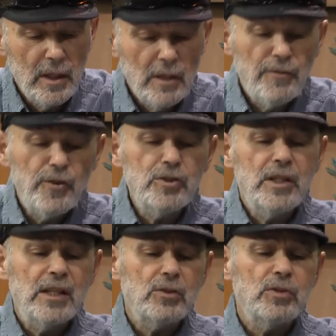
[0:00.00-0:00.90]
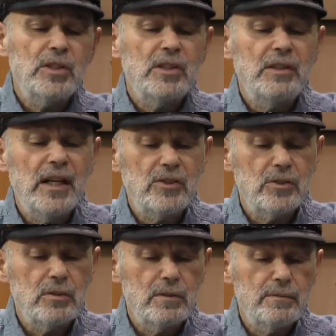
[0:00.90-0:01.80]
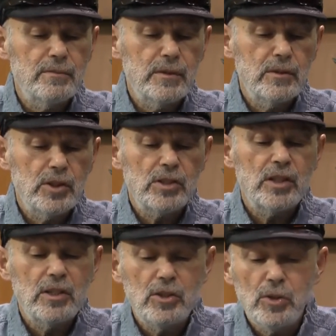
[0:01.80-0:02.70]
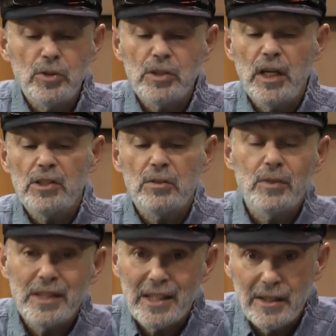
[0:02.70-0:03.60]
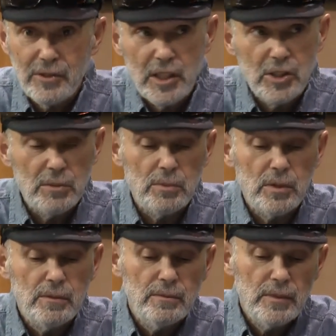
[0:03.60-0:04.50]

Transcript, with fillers: The first test was in the desert, just like the Jewish nation when they left Egypt.